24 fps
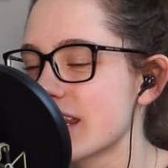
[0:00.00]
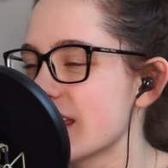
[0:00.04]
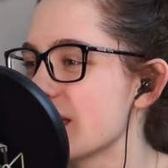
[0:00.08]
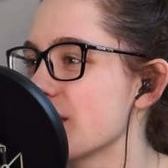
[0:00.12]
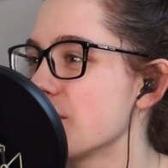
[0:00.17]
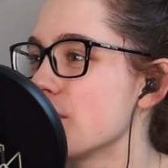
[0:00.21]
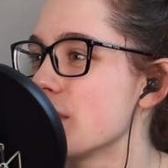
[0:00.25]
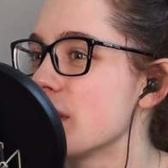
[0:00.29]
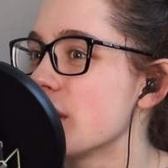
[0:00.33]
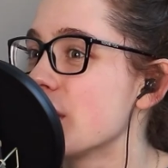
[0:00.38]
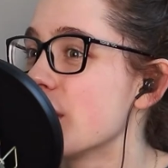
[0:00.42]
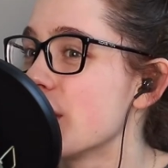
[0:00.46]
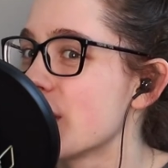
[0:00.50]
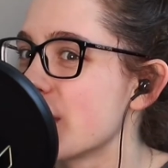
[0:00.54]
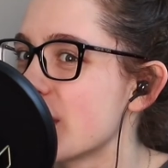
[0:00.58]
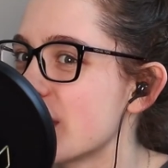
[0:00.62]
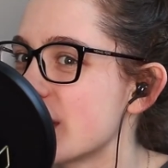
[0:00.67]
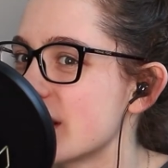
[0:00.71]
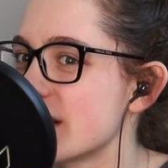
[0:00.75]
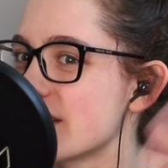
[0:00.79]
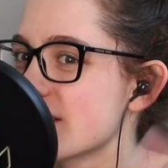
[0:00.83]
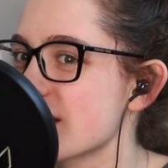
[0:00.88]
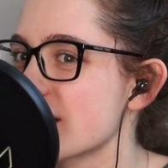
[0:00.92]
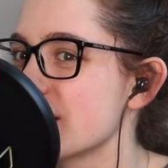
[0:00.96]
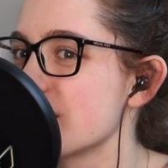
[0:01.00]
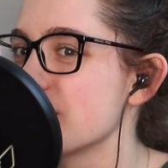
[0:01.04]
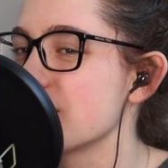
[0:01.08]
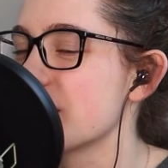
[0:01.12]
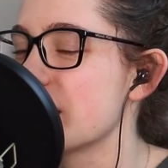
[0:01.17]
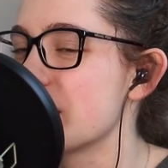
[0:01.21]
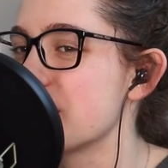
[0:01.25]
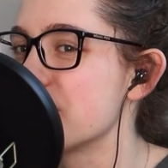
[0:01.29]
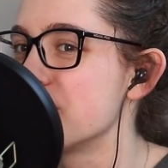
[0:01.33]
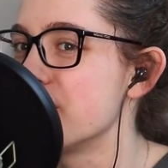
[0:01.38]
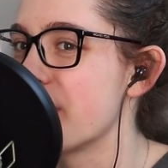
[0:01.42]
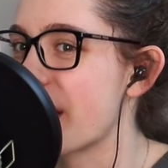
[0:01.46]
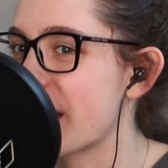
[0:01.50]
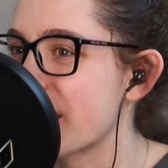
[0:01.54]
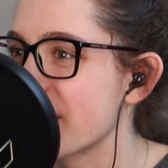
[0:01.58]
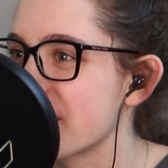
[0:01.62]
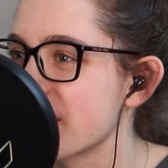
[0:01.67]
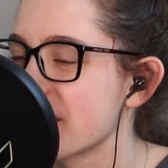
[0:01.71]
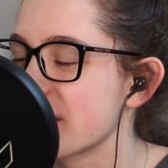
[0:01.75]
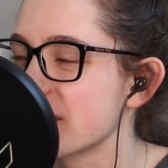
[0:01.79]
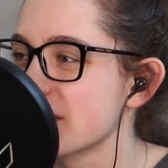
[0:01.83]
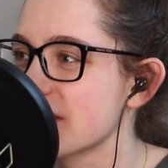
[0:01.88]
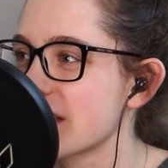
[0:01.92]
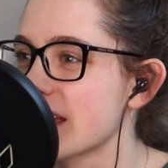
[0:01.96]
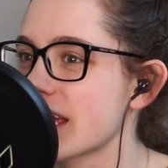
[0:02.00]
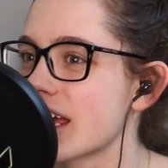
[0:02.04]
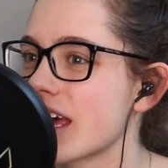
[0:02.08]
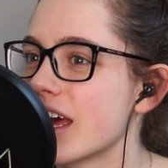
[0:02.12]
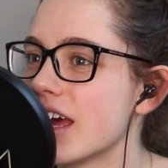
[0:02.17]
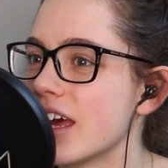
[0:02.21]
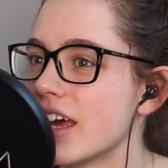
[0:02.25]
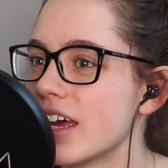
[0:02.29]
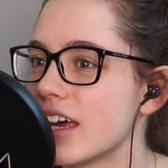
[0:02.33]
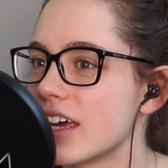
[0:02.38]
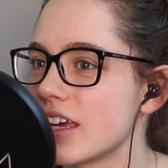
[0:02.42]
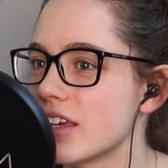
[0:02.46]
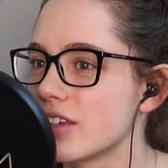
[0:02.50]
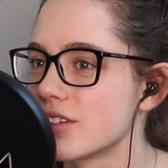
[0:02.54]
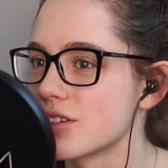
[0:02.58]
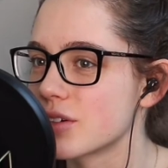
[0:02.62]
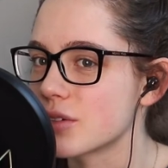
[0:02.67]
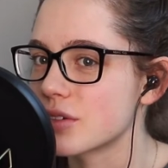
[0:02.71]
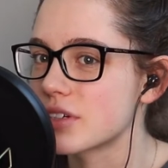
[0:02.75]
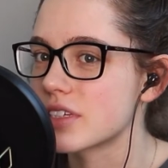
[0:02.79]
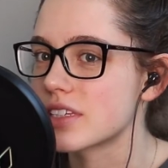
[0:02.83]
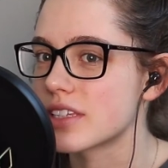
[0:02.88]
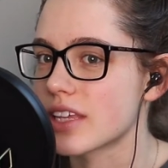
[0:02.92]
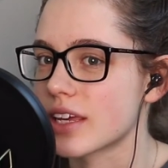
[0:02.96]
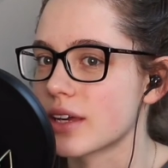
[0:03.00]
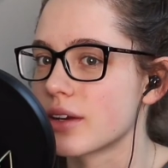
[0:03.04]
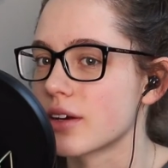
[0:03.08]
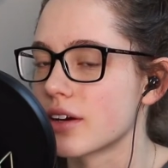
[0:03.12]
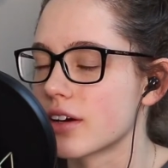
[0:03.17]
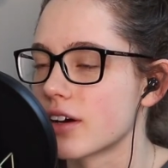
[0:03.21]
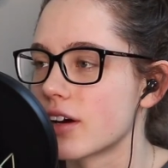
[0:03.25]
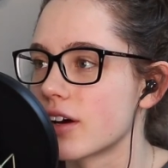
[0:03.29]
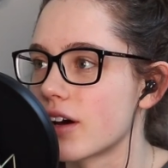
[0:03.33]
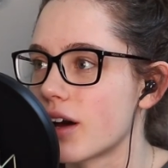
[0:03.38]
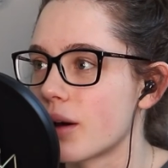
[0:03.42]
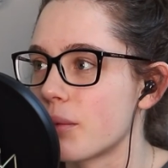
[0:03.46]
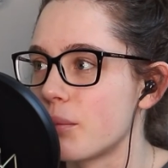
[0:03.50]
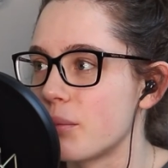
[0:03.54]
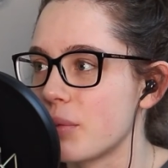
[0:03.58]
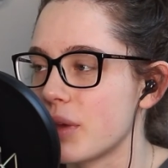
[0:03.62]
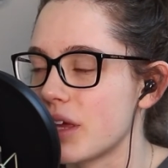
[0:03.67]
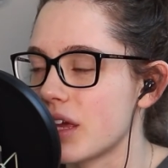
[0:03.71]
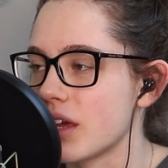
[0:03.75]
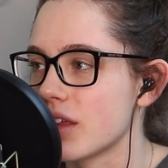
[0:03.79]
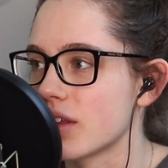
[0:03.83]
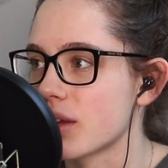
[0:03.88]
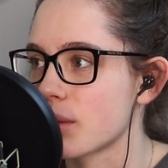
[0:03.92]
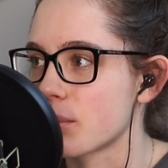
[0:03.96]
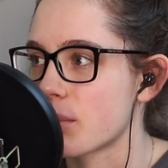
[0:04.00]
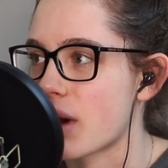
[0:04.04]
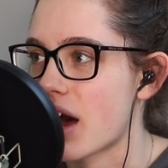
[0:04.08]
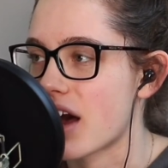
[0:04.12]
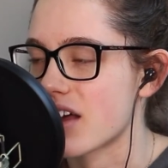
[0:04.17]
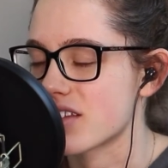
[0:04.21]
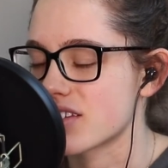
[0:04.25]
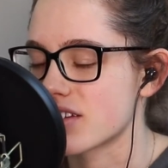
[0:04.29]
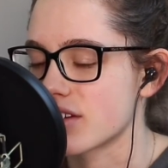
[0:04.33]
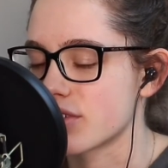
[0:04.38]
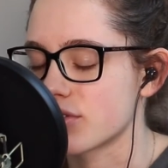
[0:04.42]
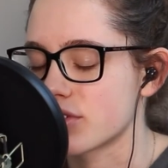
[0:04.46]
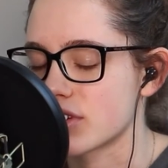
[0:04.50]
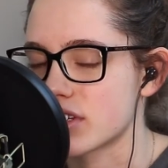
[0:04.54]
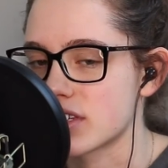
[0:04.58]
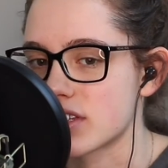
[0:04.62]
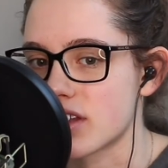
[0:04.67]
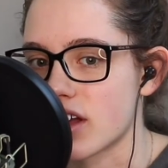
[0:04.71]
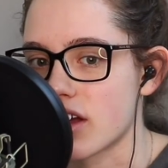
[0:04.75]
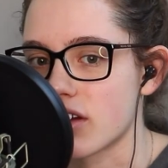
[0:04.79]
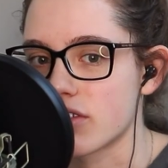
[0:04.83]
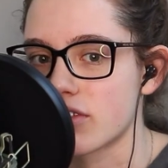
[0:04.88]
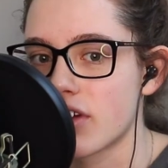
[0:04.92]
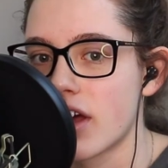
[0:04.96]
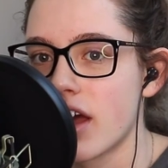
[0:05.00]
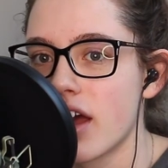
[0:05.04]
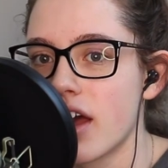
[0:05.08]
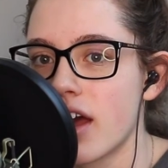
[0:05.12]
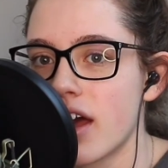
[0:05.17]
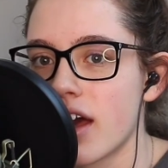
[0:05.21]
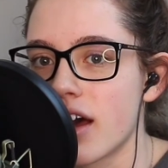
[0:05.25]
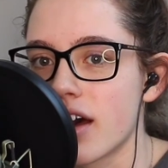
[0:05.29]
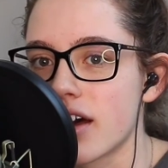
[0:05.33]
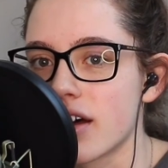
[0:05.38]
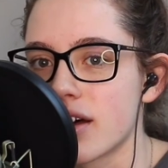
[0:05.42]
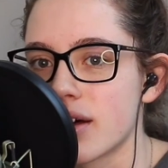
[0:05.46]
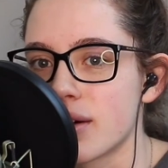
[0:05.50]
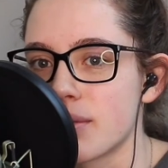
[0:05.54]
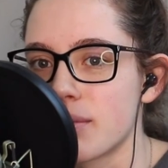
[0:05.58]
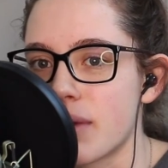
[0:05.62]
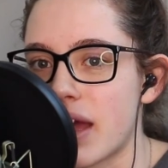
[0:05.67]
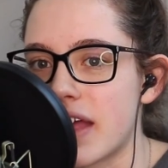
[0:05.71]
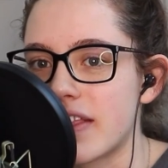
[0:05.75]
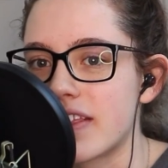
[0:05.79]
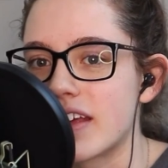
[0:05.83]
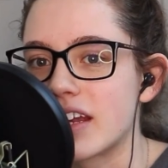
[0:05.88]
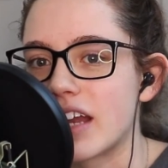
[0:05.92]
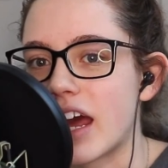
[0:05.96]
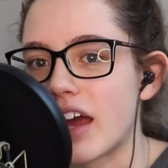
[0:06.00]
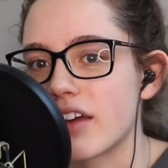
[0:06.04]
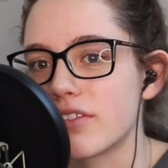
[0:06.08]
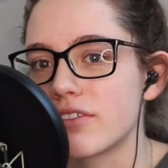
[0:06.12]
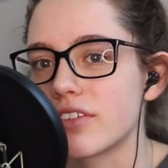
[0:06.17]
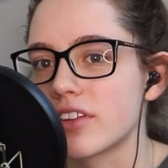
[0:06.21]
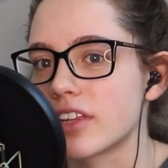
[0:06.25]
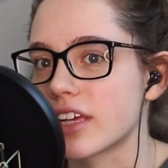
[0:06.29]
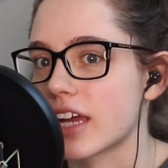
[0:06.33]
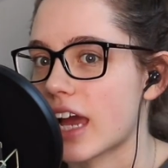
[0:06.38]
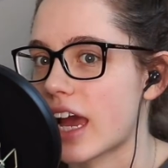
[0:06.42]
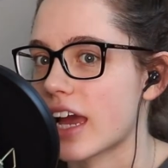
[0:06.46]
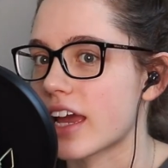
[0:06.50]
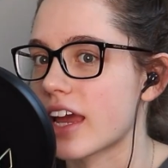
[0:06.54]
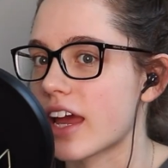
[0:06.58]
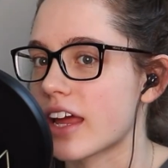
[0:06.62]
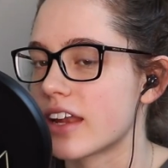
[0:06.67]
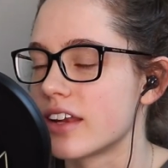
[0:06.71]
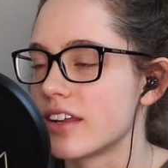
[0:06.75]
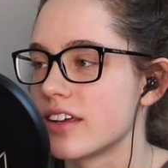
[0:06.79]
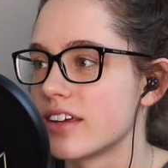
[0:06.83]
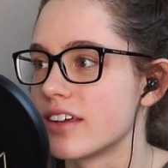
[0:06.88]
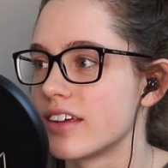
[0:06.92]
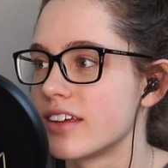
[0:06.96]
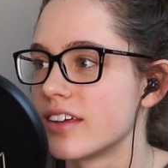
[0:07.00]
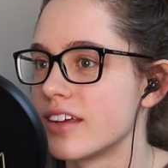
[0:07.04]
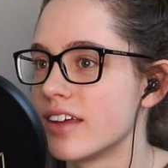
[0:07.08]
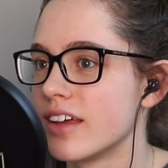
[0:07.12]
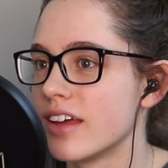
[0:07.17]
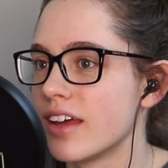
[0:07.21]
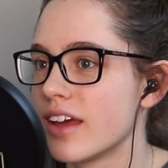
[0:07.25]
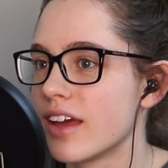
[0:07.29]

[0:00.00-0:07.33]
like be good, it's gonna get better. Like, he's always like upbeat and like positive with stuff. And then I feel like I kind of,